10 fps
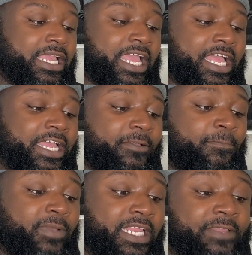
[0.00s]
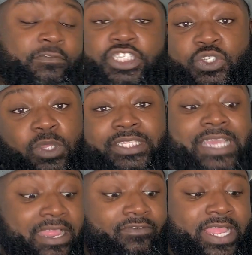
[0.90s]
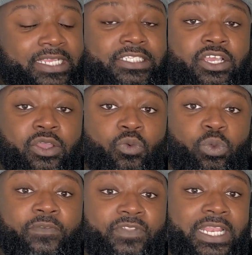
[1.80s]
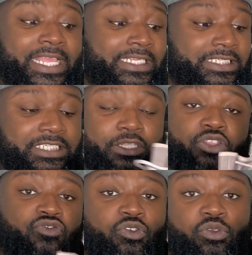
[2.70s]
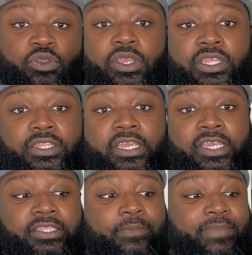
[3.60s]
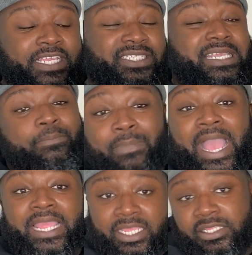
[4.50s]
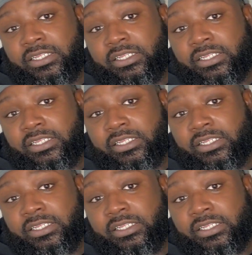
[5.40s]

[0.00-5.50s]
um, and if you just went direct with the lace through the, the mesh, it might,